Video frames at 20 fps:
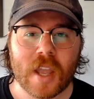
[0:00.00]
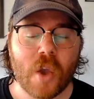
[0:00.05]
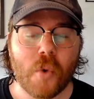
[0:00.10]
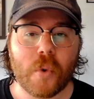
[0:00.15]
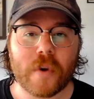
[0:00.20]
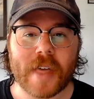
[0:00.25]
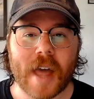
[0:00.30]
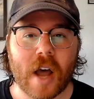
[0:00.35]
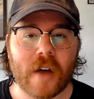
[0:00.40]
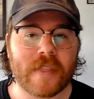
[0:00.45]

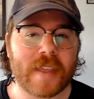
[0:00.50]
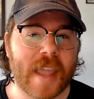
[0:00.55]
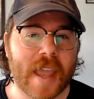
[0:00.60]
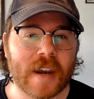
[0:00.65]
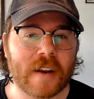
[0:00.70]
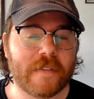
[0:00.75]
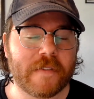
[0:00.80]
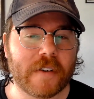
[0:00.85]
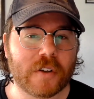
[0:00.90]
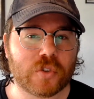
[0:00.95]
with how the
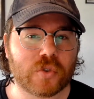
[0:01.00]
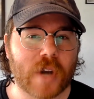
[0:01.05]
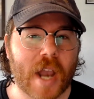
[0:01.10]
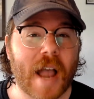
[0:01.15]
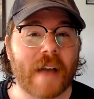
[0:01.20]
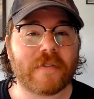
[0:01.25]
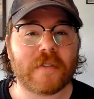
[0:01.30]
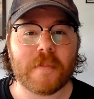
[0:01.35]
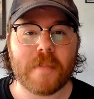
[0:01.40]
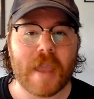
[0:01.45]
NFL
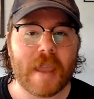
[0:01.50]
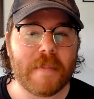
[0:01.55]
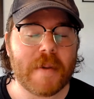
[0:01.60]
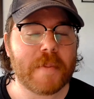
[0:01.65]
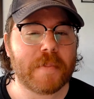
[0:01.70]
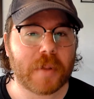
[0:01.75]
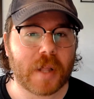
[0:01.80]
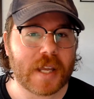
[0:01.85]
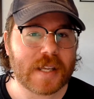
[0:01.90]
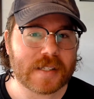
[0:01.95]
draft maybe
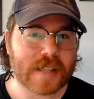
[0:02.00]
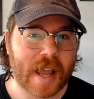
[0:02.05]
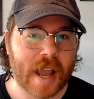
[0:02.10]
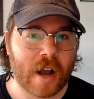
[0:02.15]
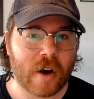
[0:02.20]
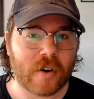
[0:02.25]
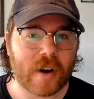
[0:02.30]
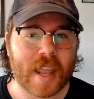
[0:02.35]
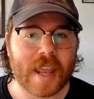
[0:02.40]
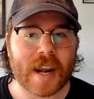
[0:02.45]
plays out,